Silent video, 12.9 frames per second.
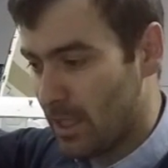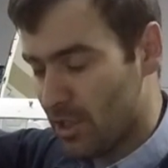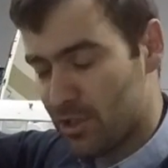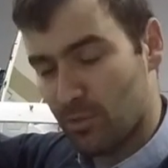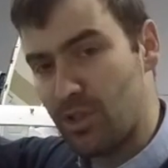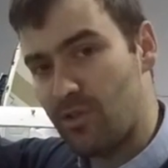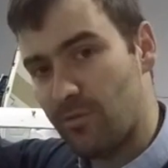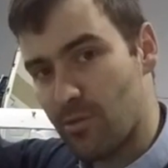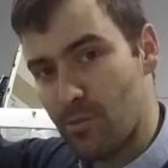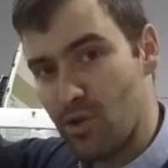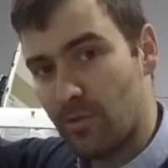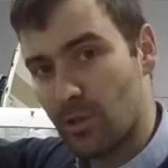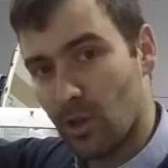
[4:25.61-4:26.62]
So once you've
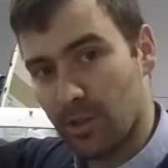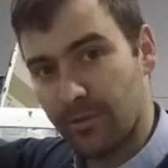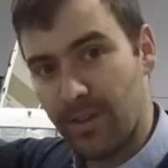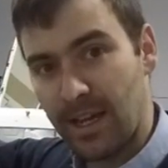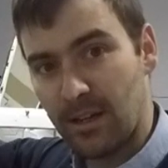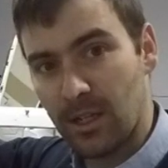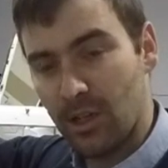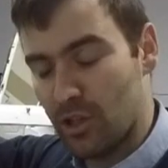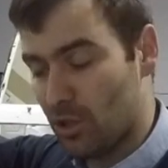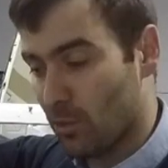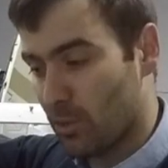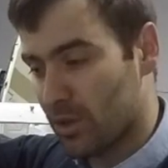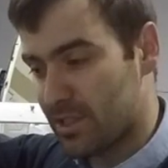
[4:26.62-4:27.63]
removed all of that, you're
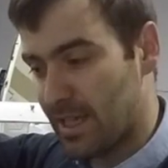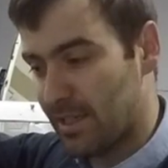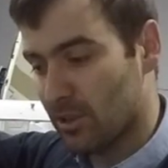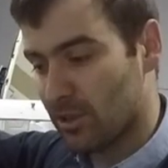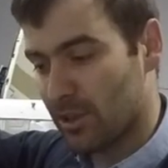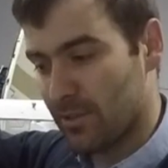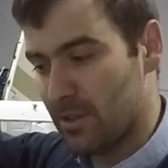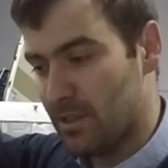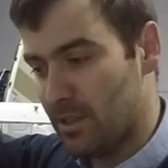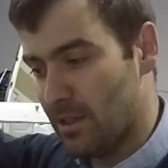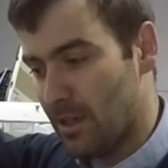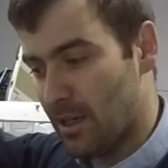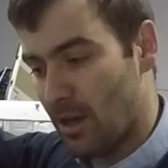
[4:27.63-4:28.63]
going to want to take a look at
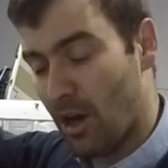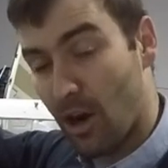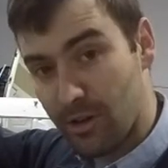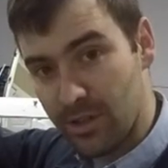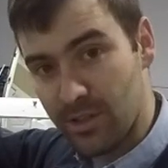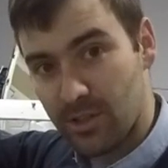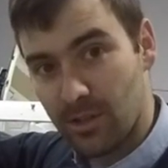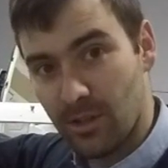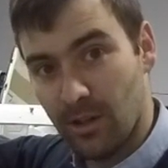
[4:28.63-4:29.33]
the harness